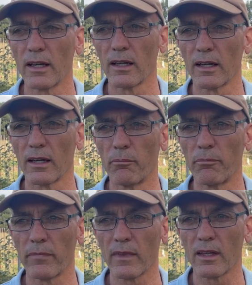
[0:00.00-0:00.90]

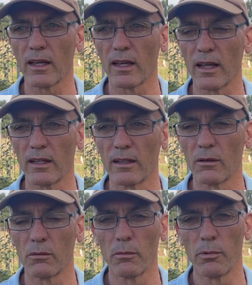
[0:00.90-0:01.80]
And
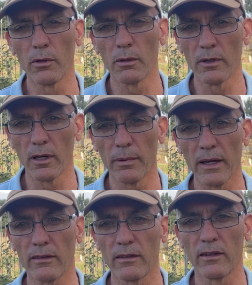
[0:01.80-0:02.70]
the report that we got
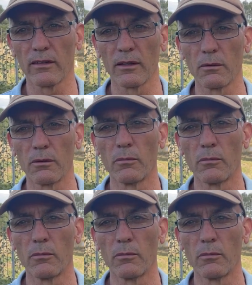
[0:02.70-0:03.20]
back suggested it